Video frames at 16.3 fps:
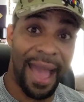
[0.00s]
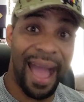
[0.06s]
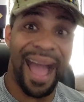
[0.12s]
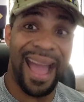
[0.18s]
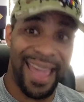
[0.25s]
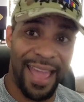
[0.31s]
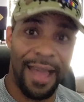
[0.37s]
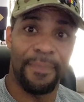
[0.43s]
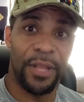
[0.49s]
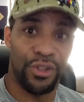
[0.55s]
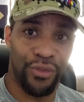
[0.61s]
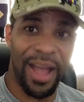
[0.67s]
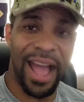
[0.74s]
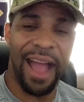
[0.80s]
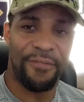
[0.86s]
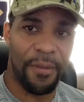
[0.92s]
I am the
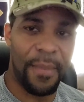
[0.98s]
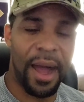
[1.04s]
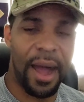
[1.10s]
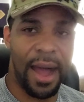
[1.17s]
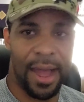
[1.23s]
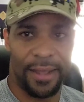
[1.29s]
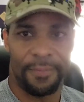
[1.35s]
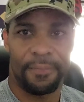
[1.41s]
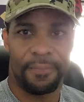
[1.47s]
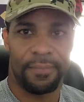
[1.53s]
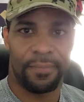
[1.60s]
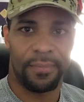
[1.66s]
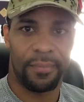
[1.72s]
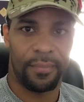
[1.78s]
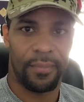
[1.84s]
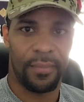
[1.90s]
driver mod.
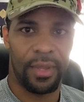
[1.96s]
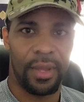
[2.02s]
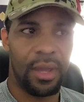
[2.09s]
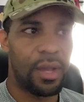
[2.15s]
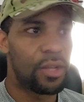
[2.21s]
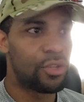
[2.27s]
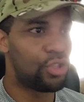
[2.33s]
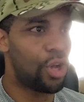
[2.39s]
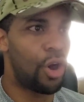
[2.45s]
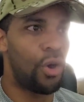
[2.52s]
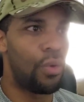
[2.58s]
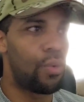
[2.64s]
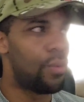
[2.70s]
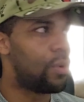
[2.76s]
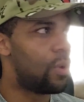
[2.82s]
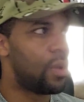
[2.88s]

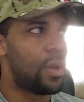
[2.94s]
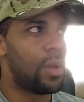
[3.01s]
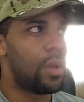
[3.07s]
So